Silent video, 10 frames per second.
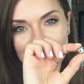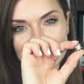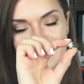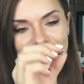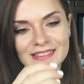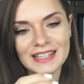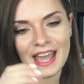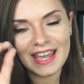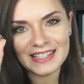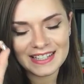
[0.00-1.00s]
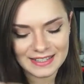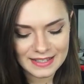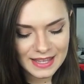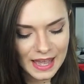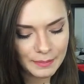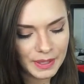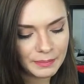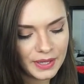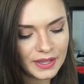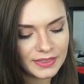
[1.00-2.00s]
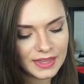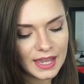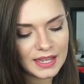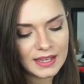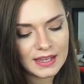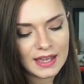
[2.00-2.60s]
and it's a little cake that says happy birthday.